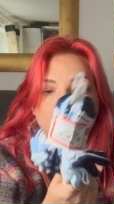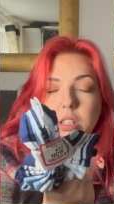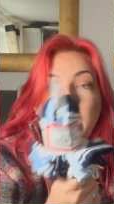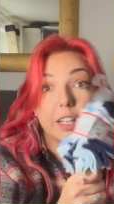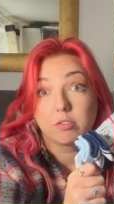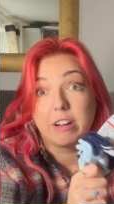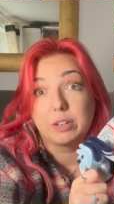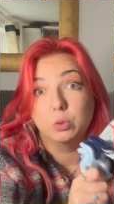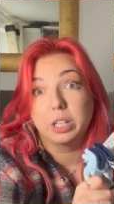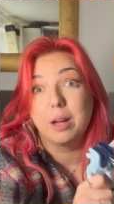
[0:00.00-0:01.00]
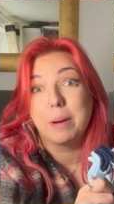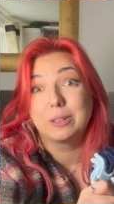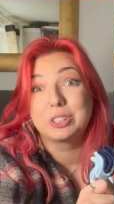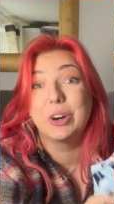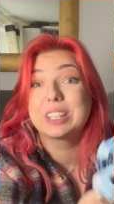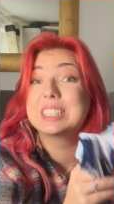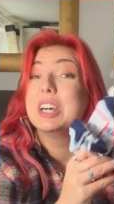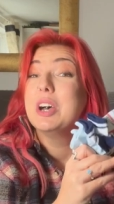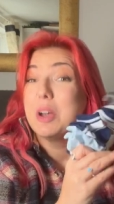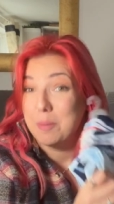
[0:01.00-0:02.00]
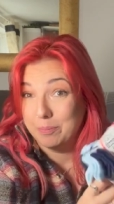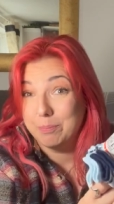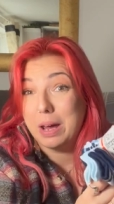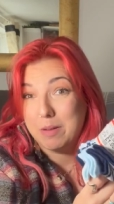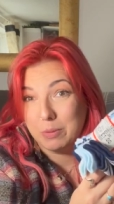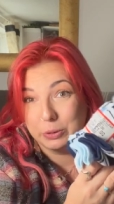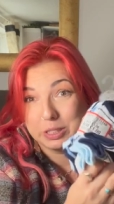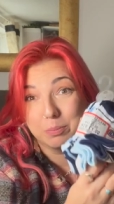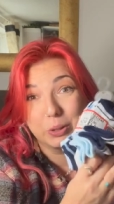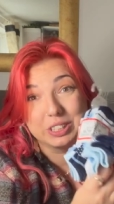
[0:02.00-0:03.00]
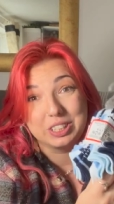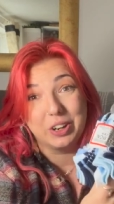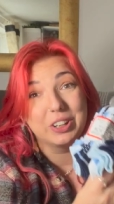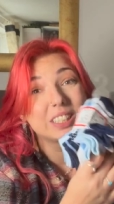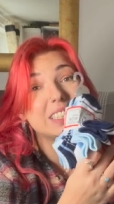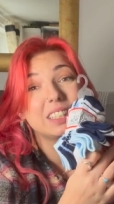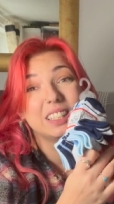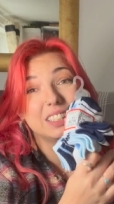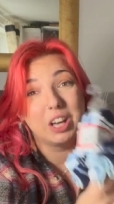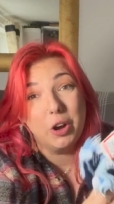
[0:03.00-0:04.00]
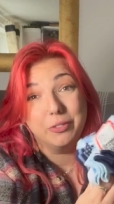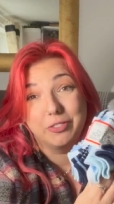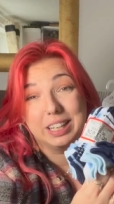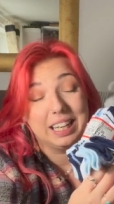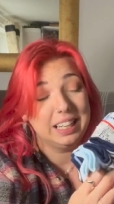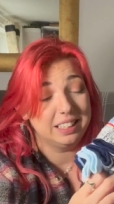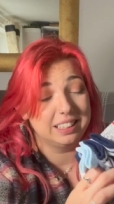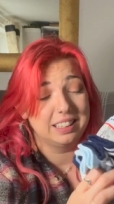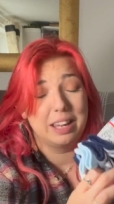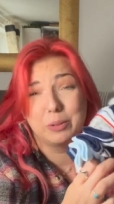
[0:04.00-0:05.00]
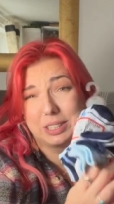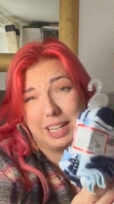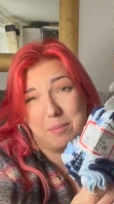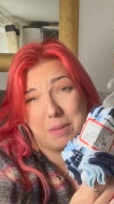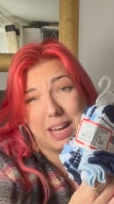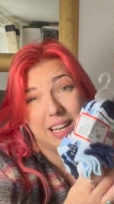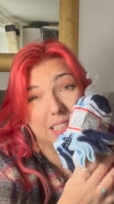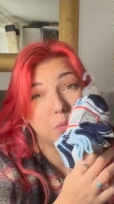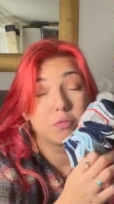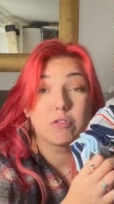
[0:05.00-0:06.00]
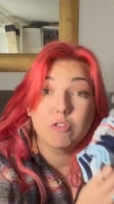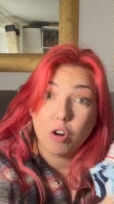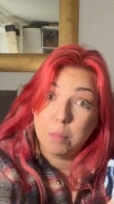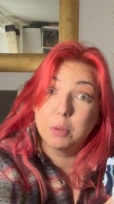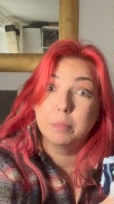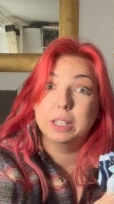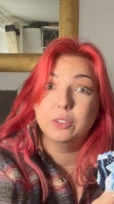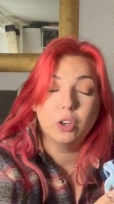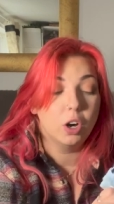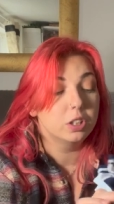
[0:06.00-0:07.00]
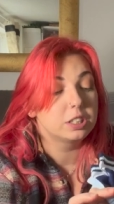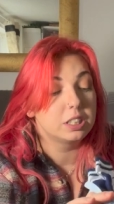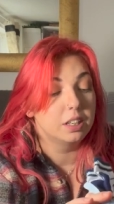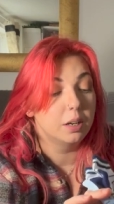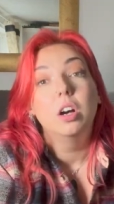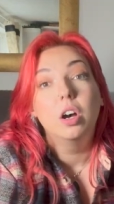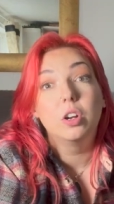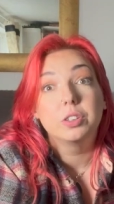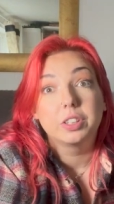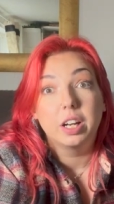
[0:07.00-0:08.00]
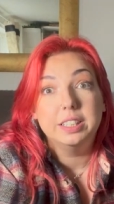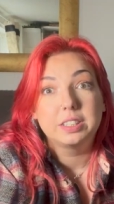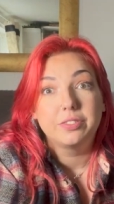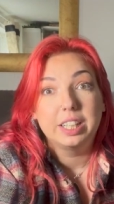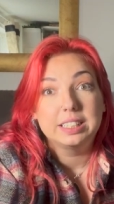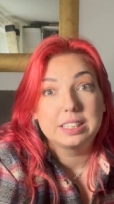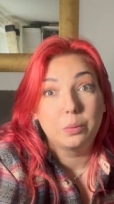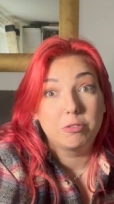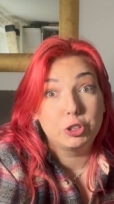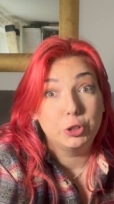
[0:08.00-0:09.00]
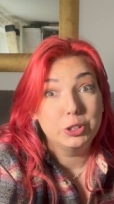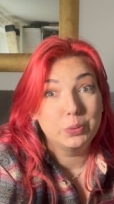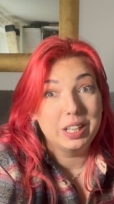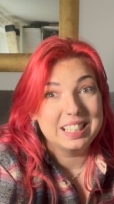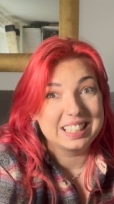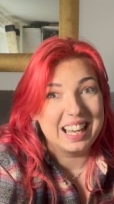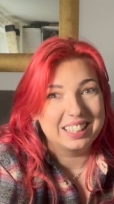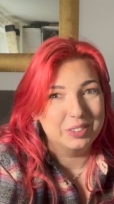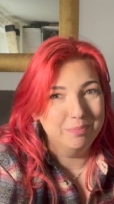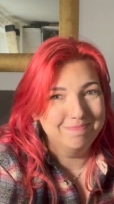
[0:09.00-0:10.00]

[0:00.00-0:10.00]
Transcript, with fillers: I could rant all day about socks, but I bought some more socks. Hopefully they will stay in pairs, probably not. Along the lines of things that were reduced when I scanned them.